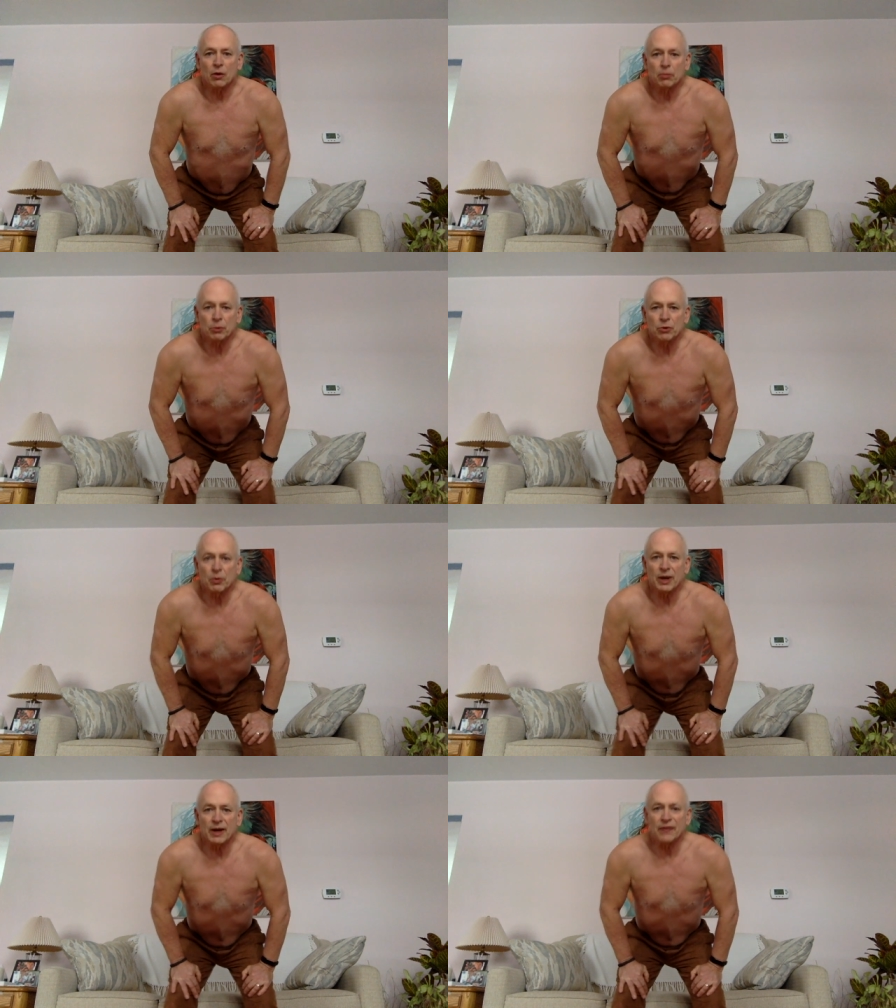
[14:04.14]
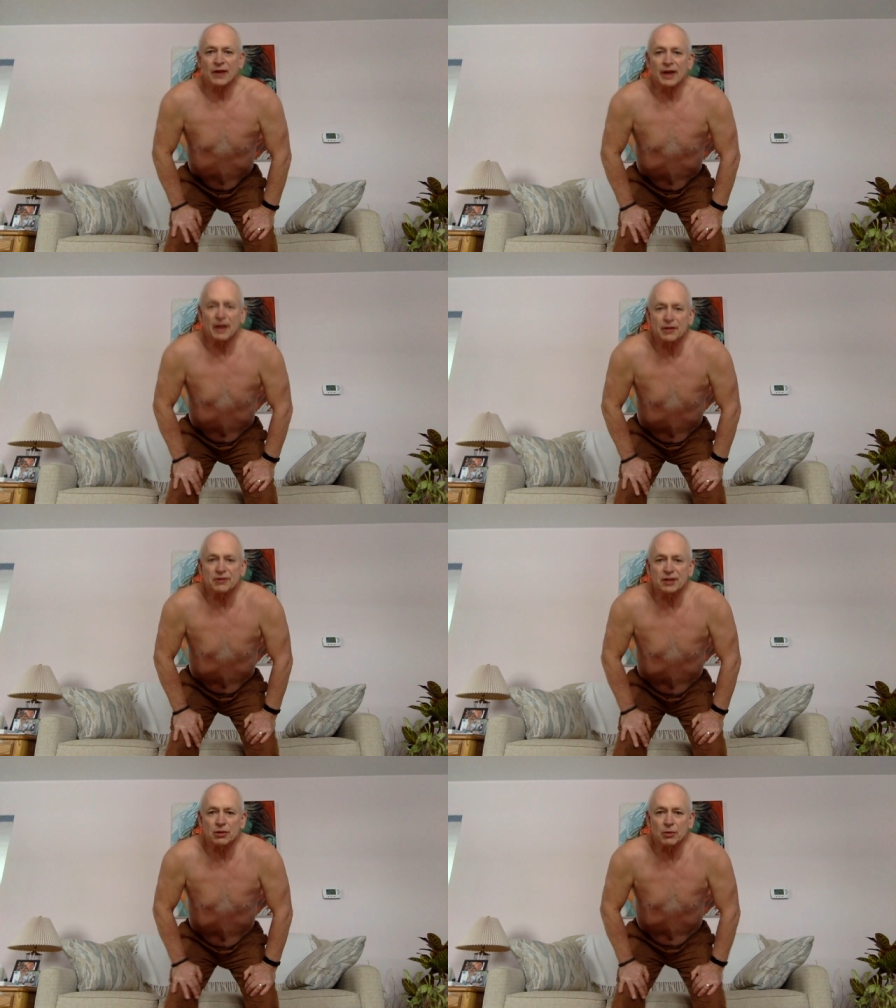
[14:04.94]
put the weight on the hands,
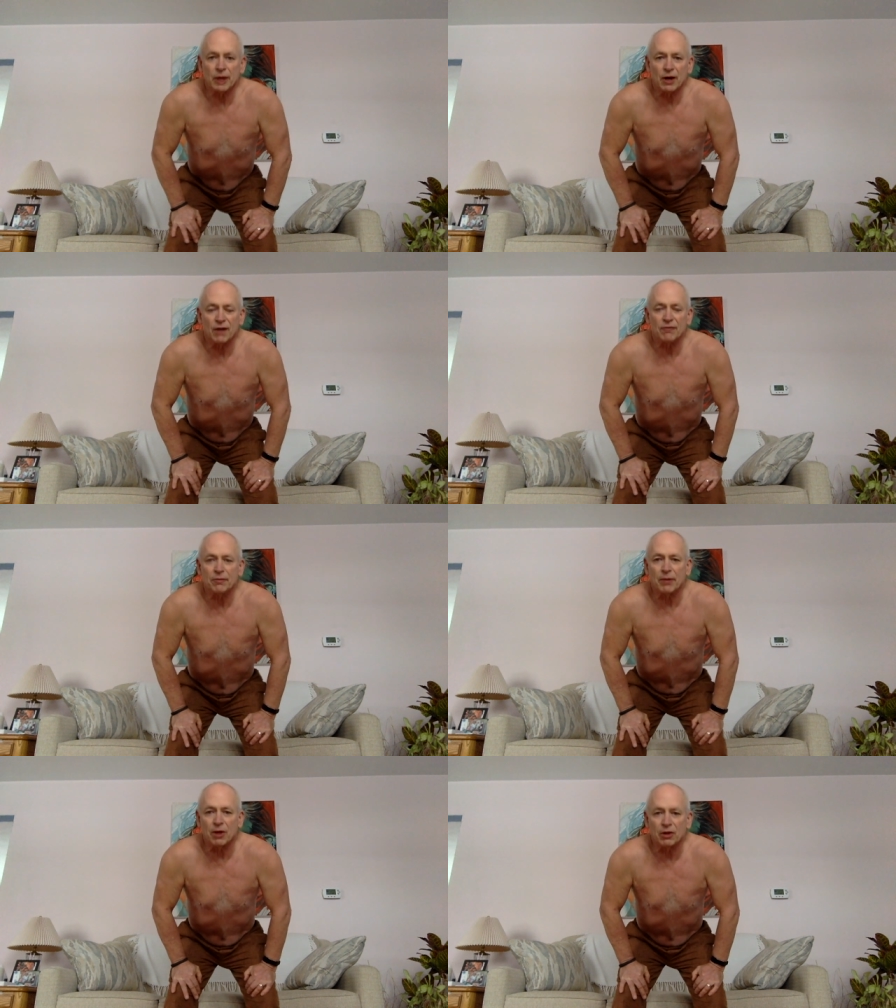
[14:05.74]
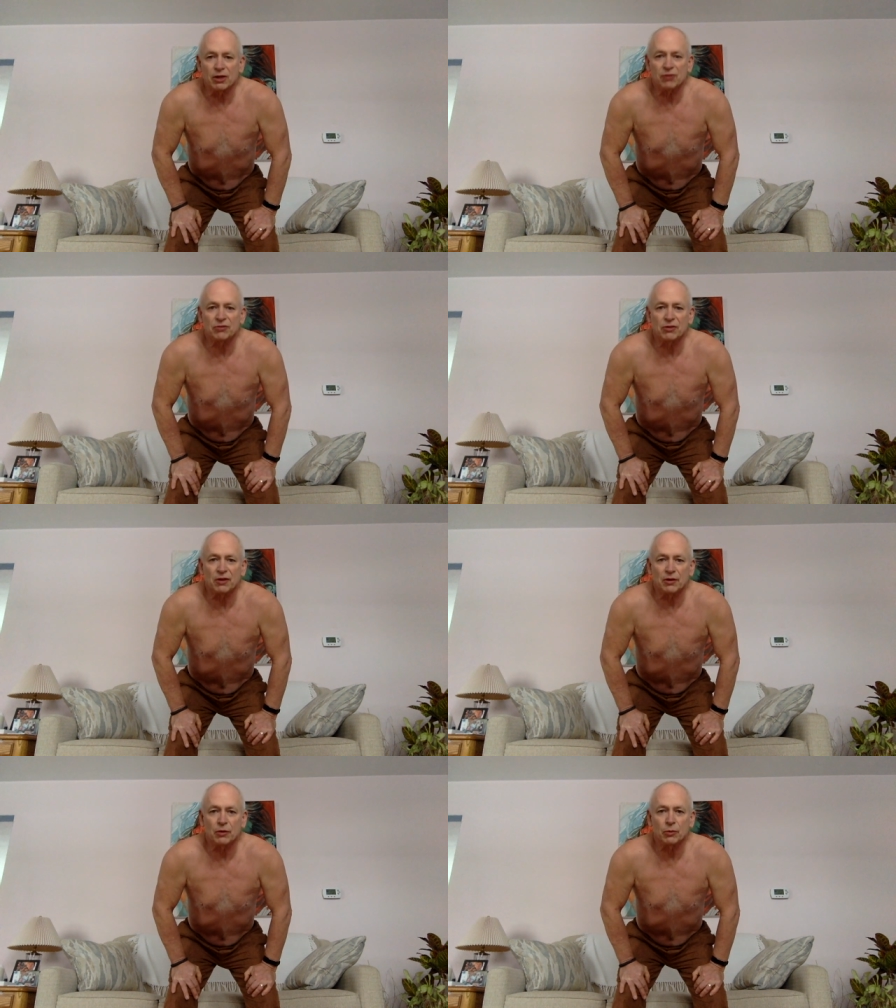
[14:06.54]
take the weight off the belly so
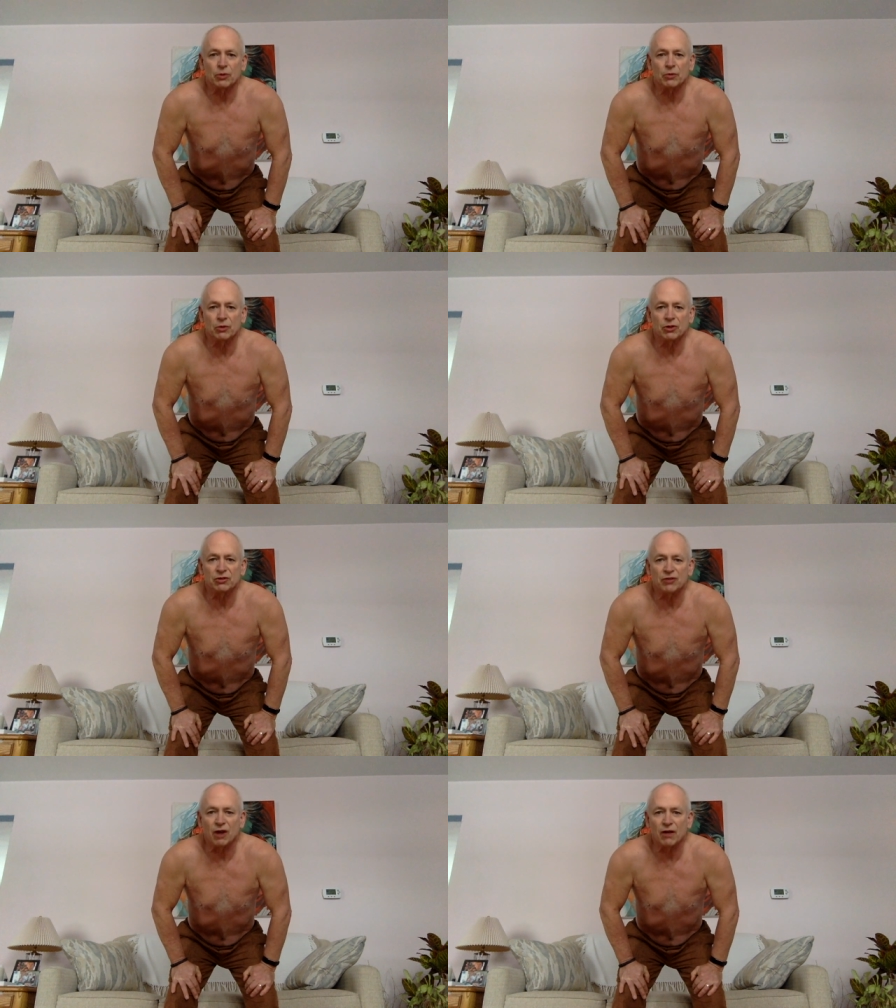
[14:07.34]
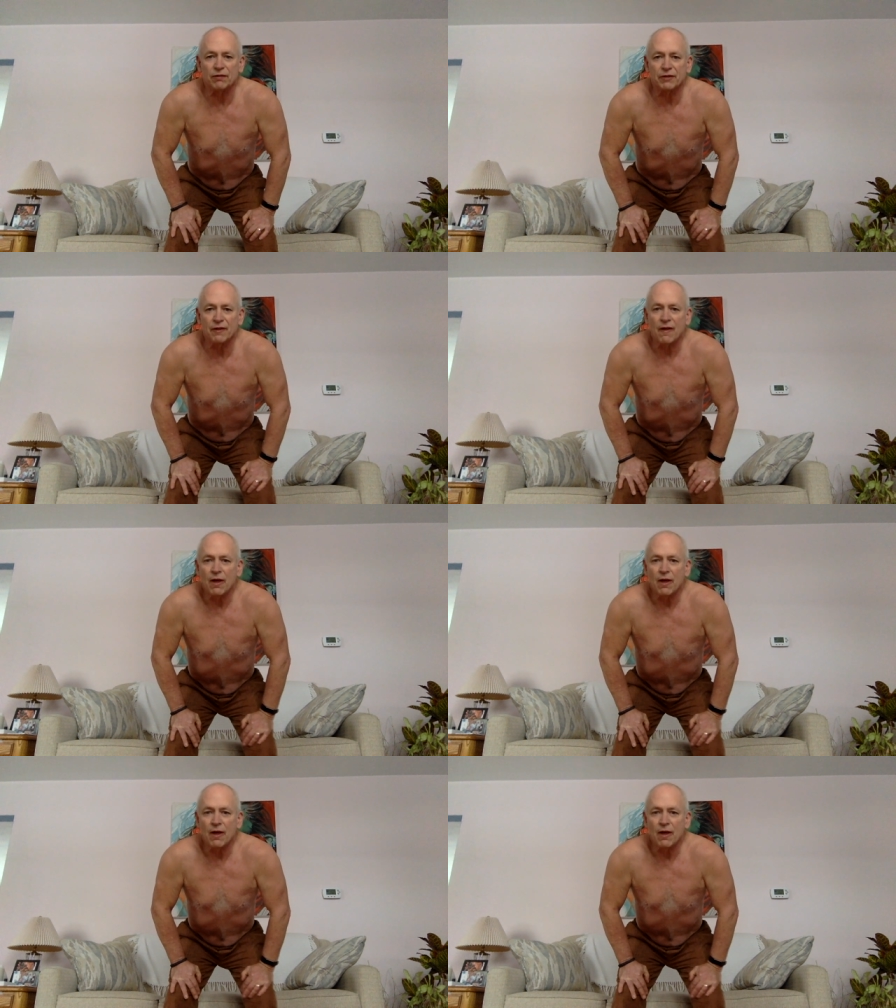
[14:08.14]
that we're really soft.